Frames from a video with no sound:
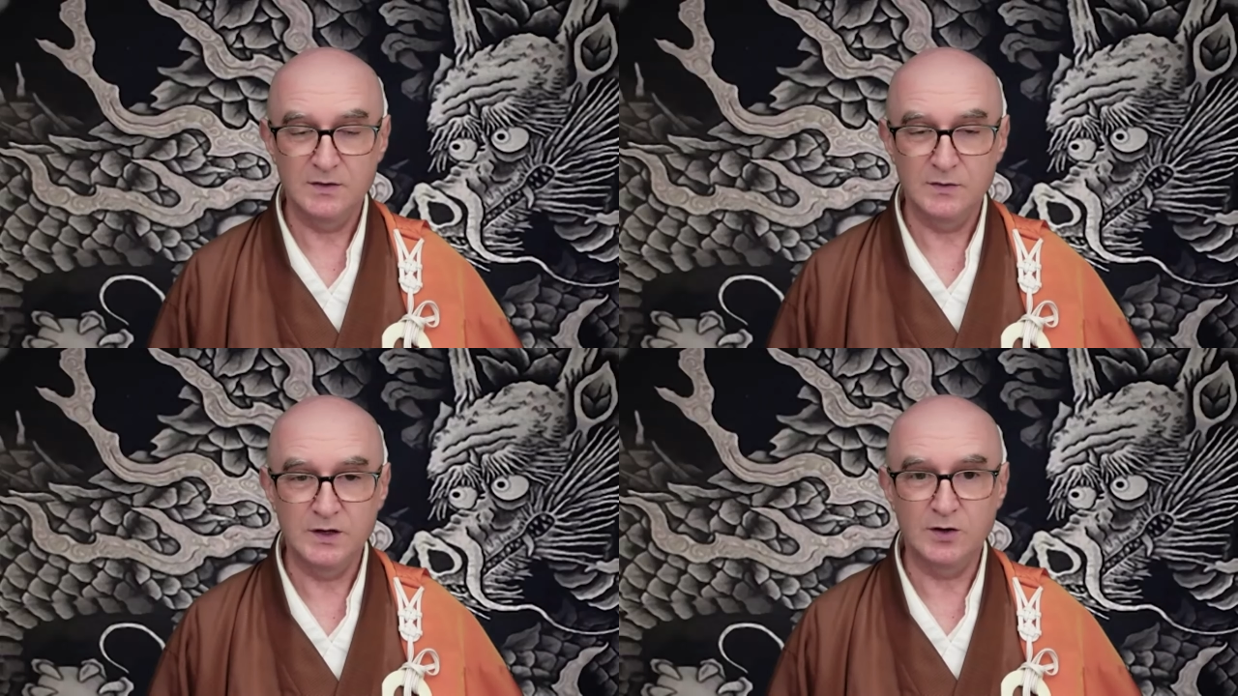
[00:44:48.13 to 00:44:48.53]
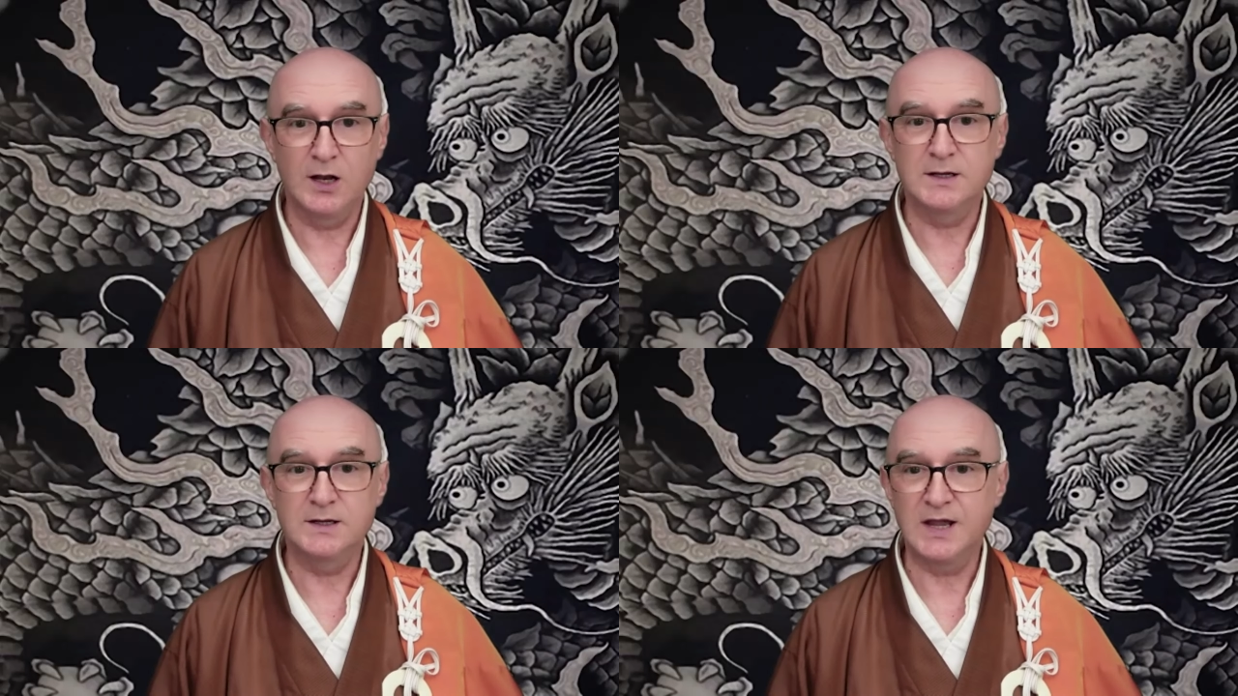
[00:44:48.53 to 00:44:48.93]
We
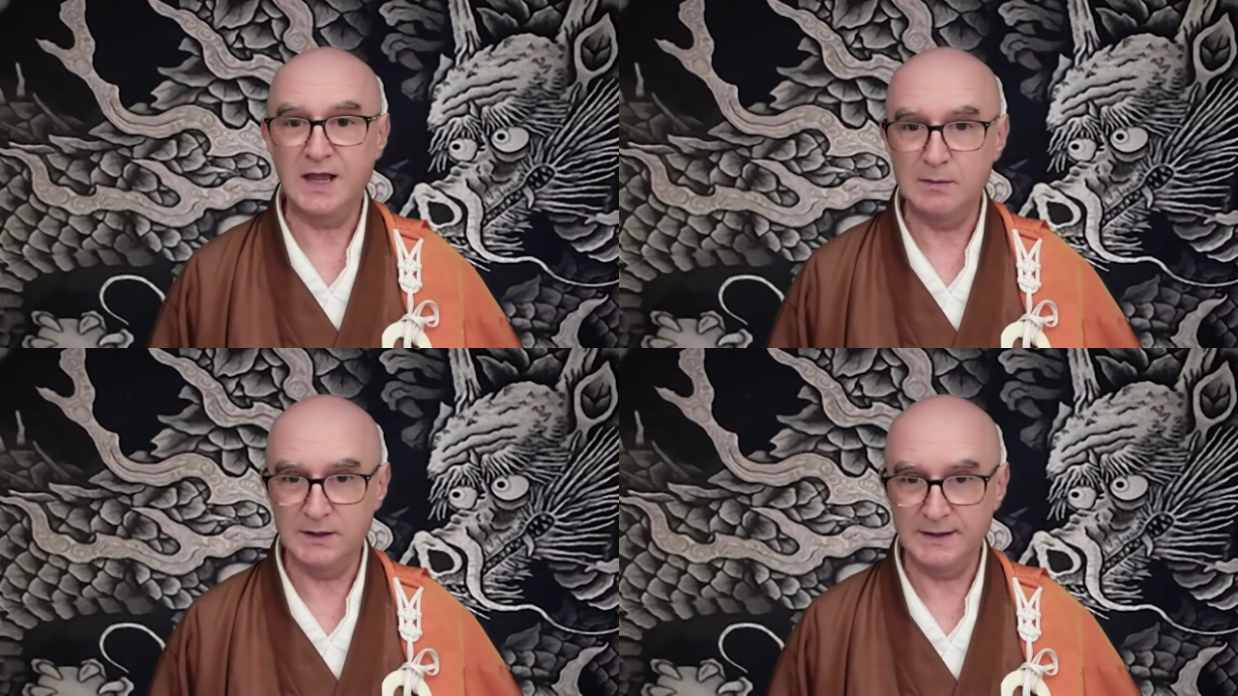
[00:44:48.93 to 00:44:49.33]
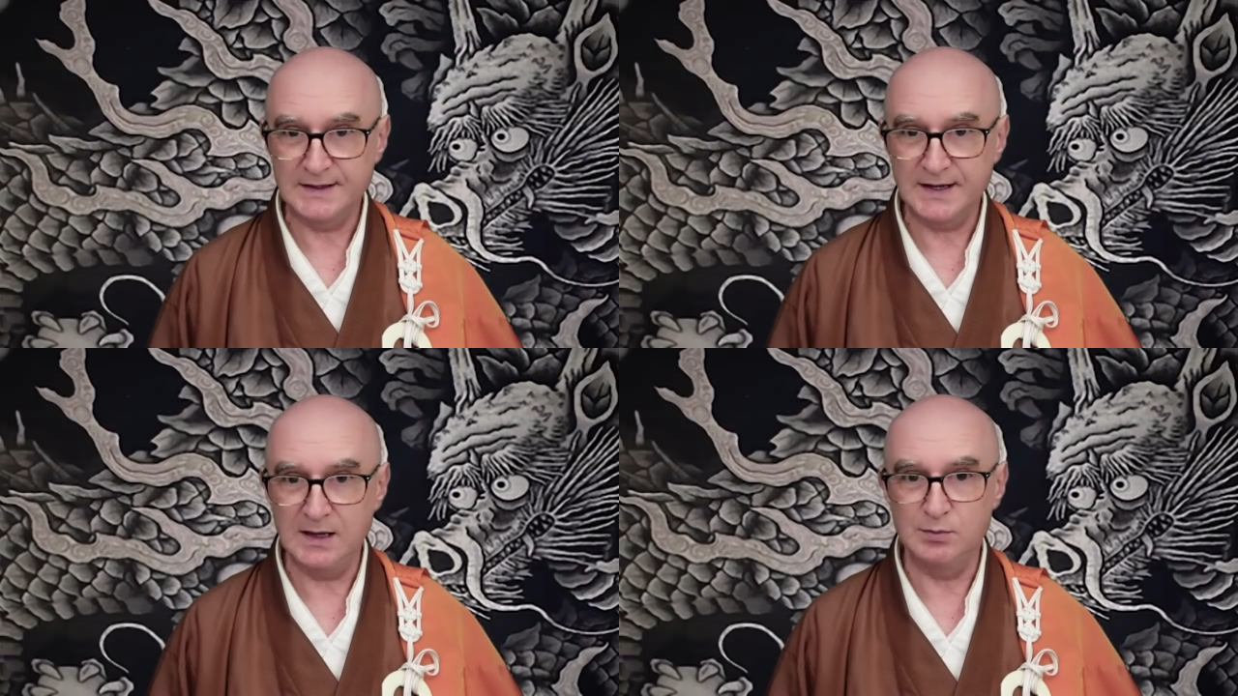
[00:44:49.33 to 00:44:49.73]
call a
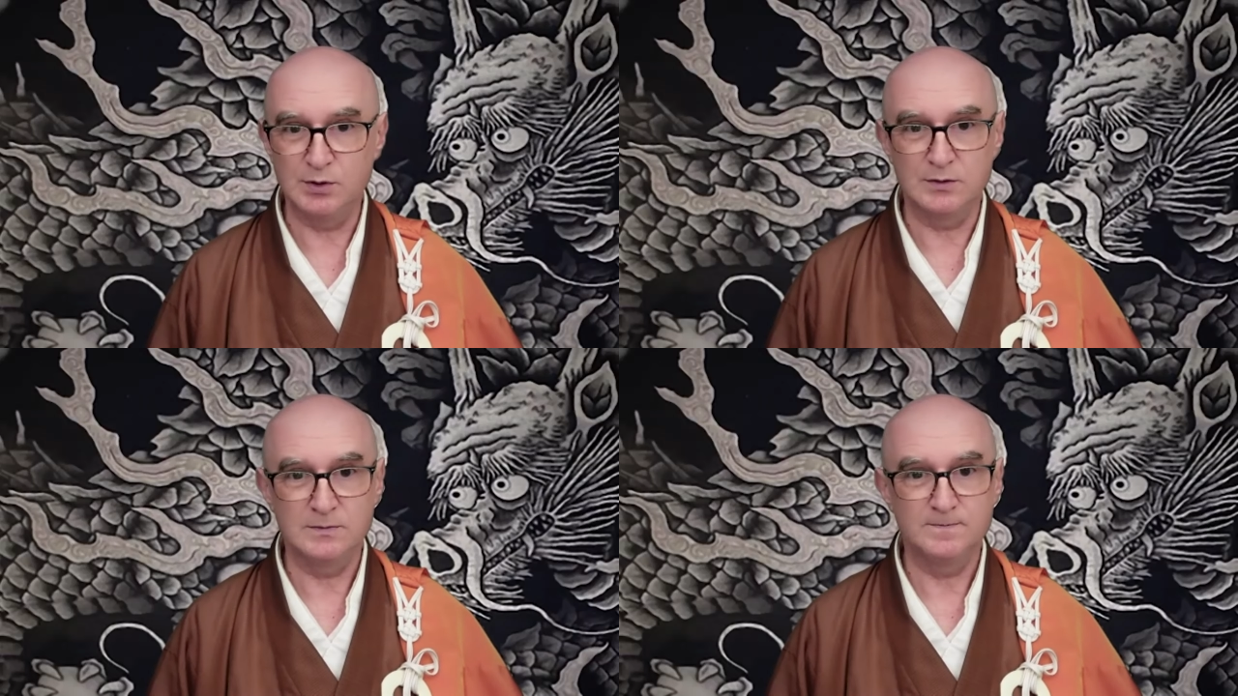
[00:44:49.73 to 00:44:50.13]
table,